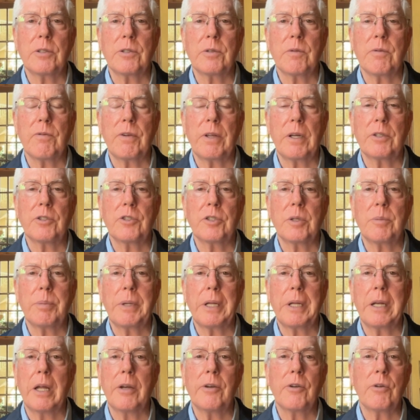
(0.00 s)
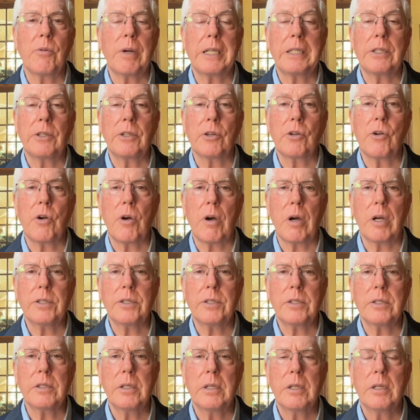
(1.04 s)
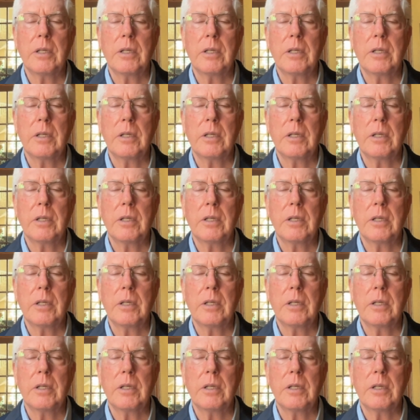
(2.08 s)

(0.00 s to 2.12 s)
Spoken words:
Fellowship and underwrite the cost.